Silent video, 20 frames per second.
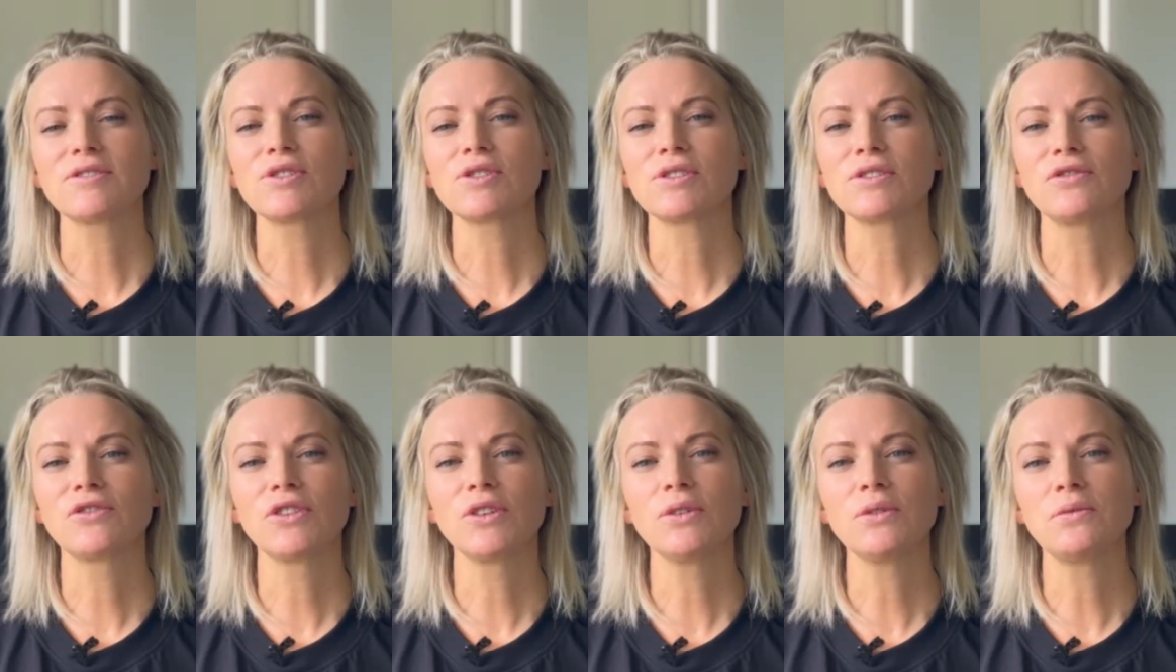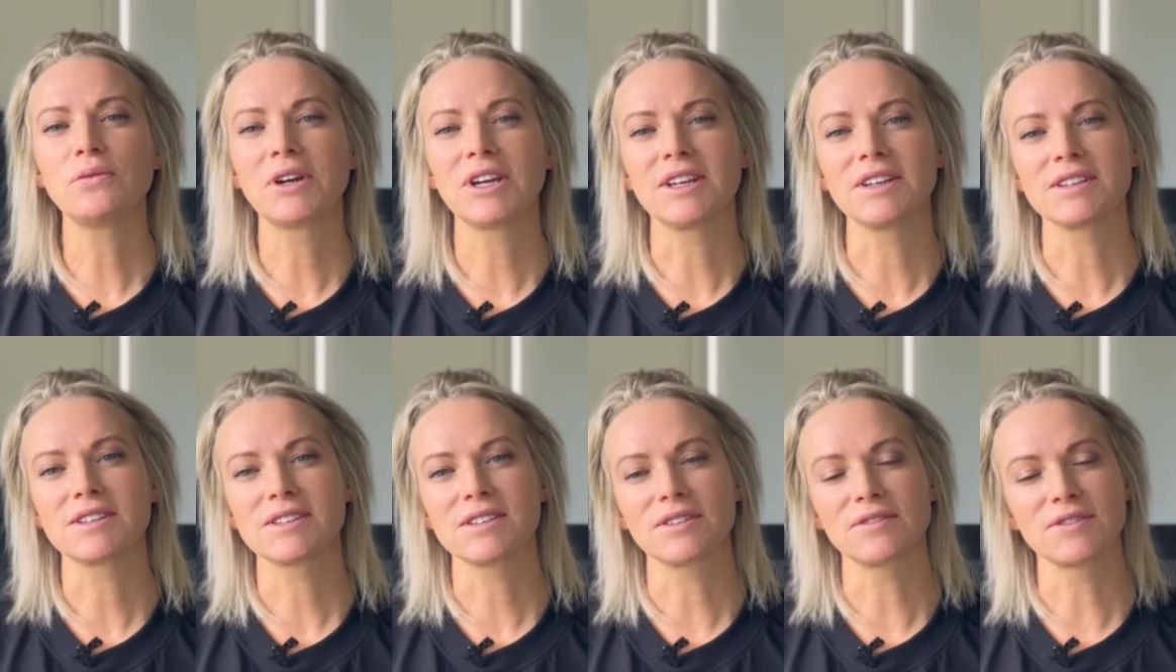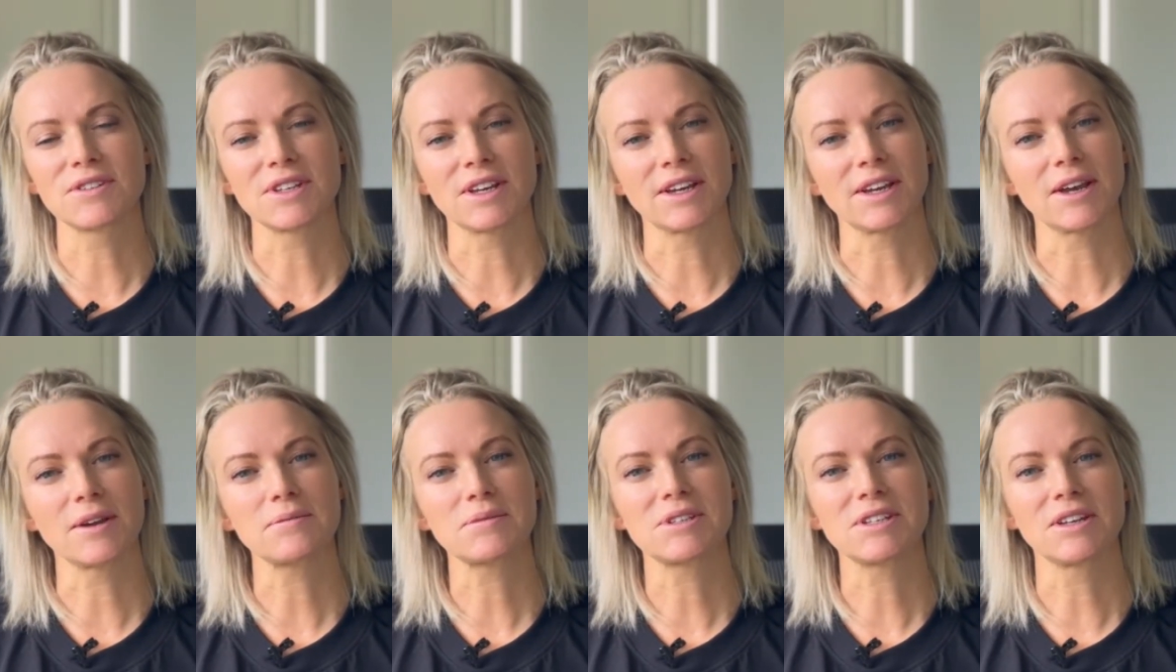a few weeks of Suck
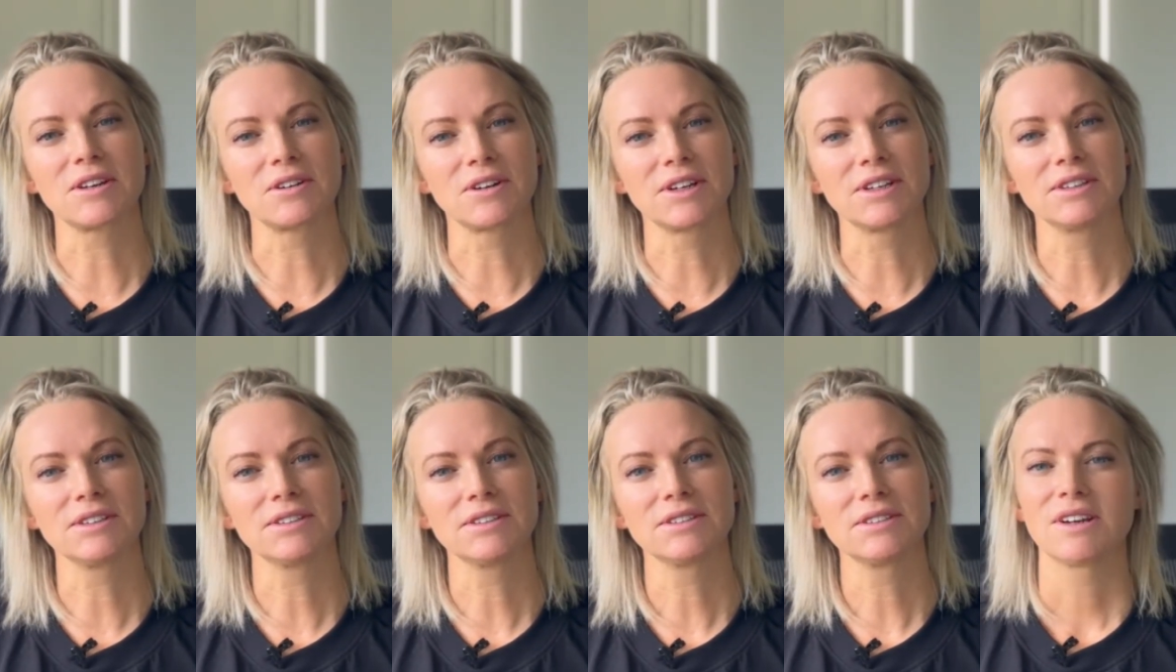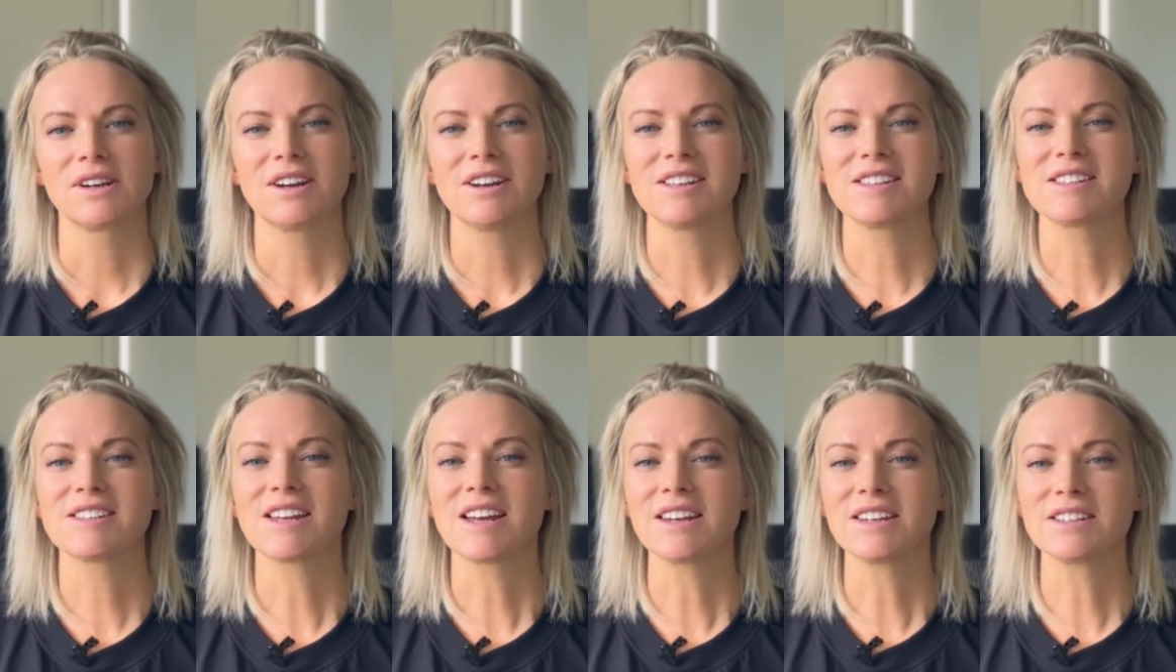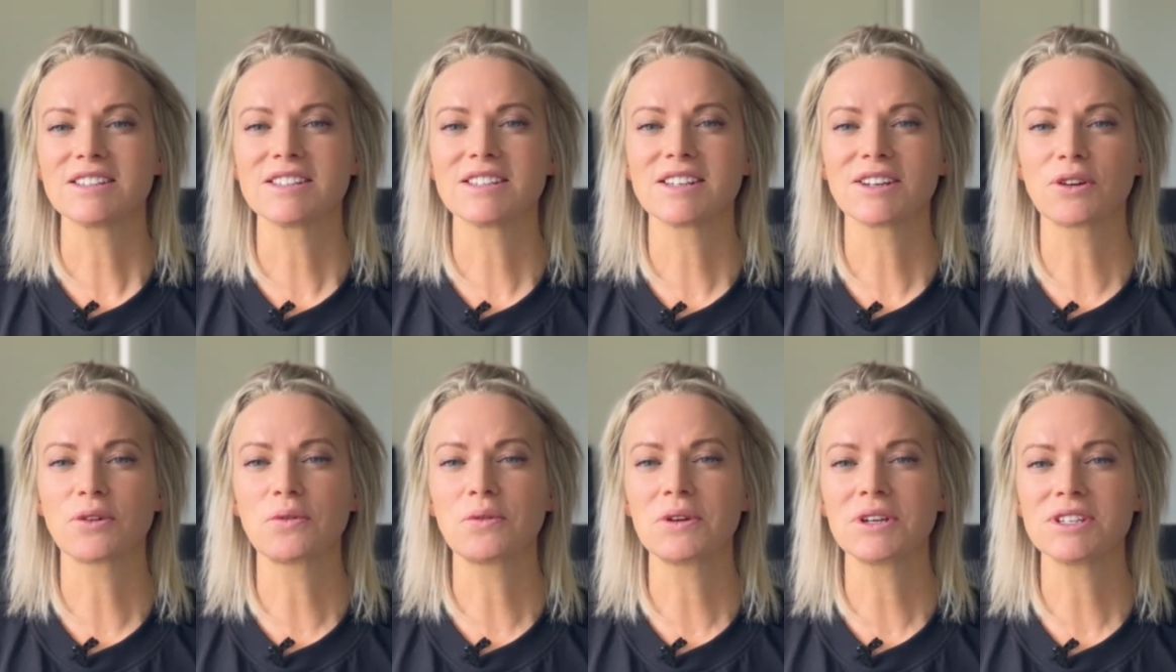Up Sarah, I started to
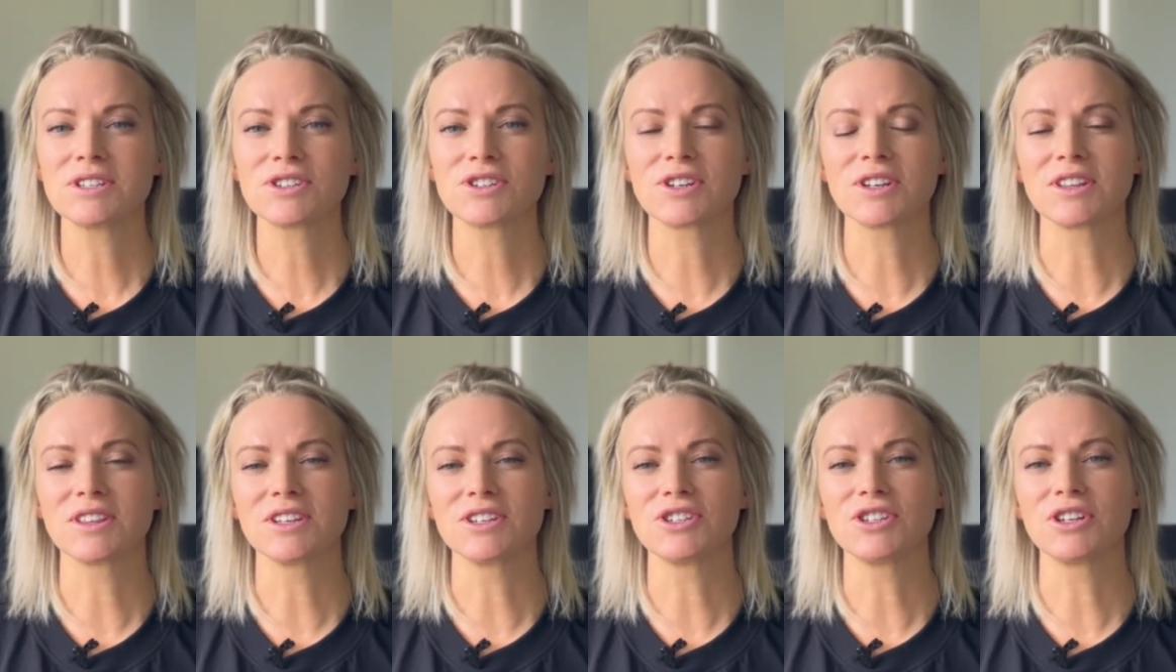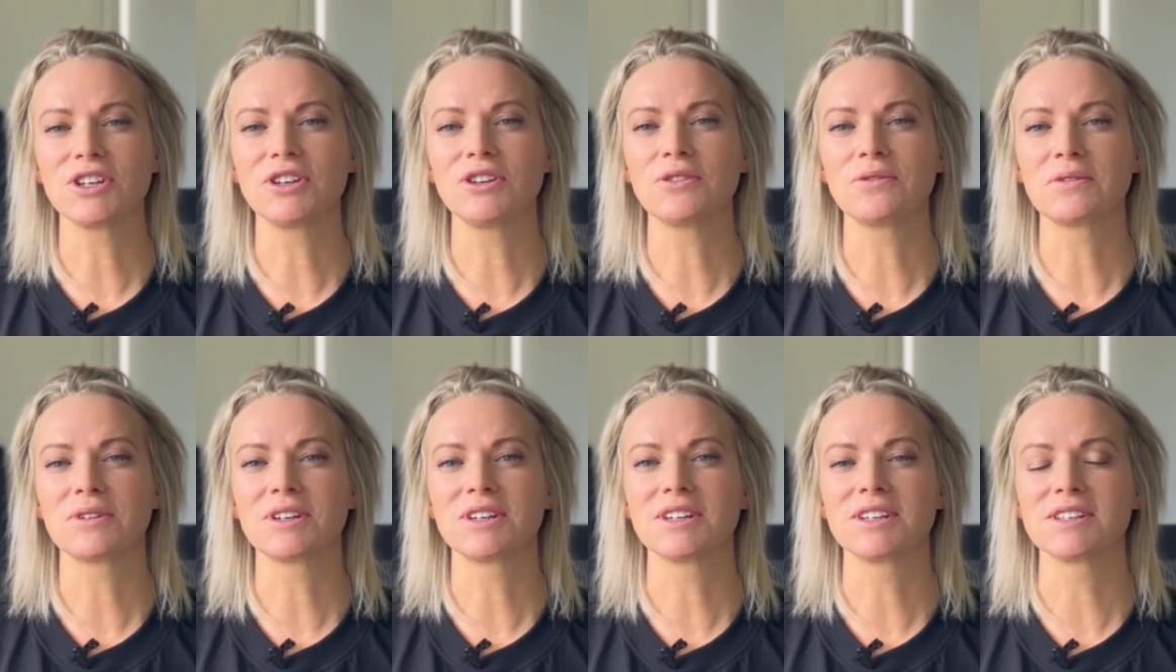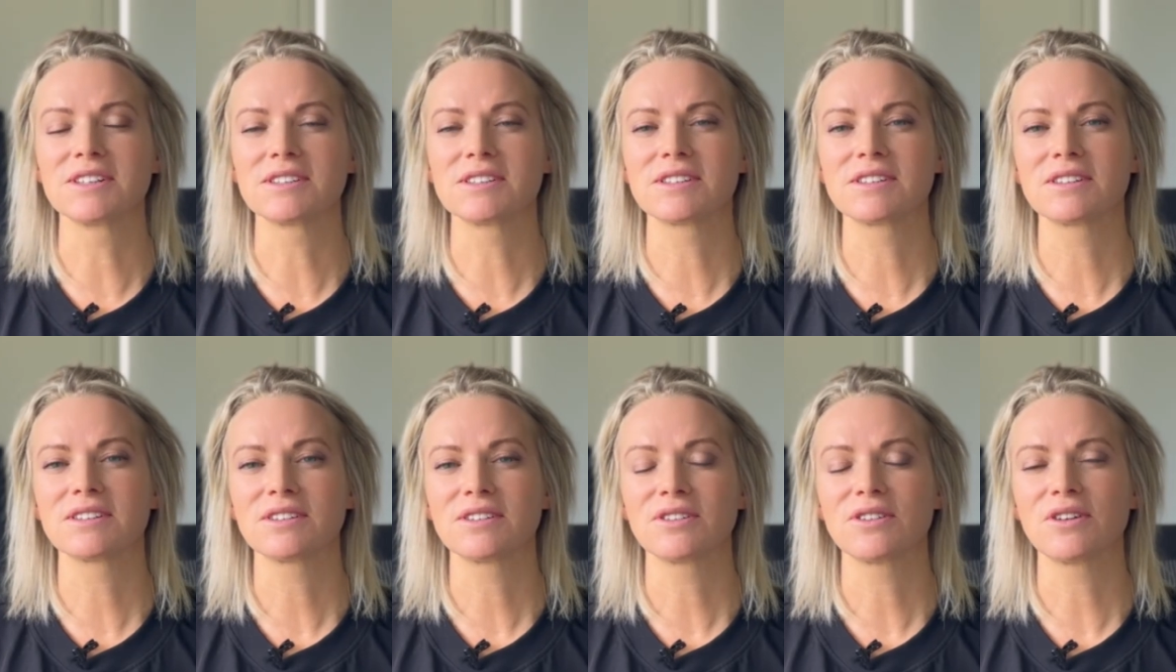question the
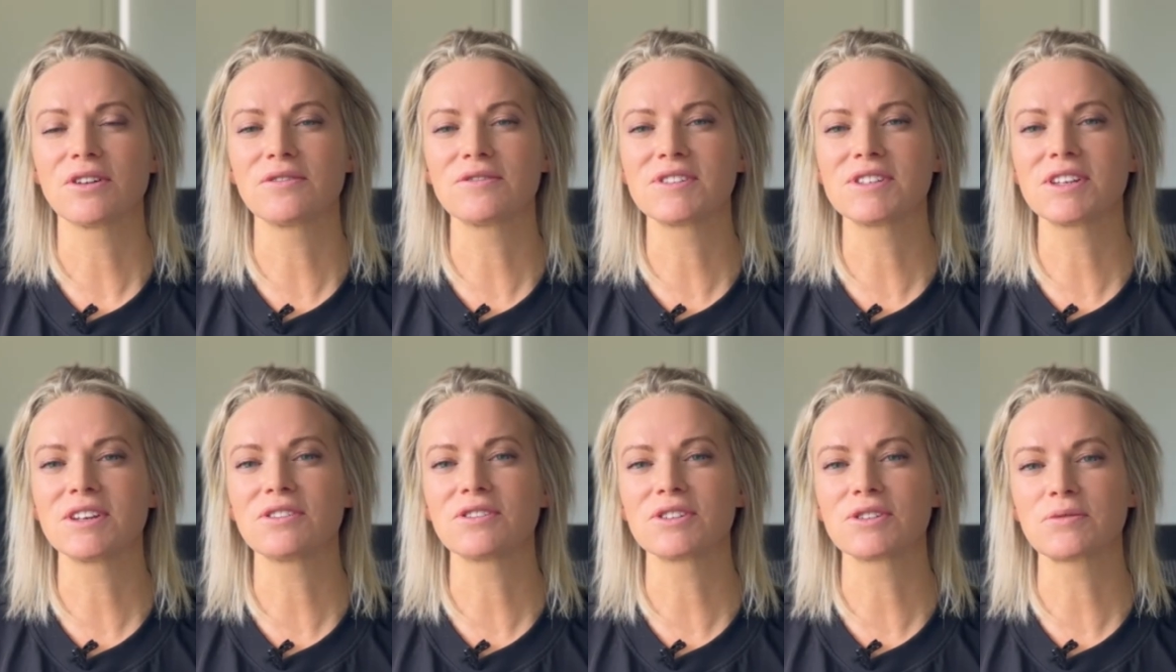genuineness of Sarah's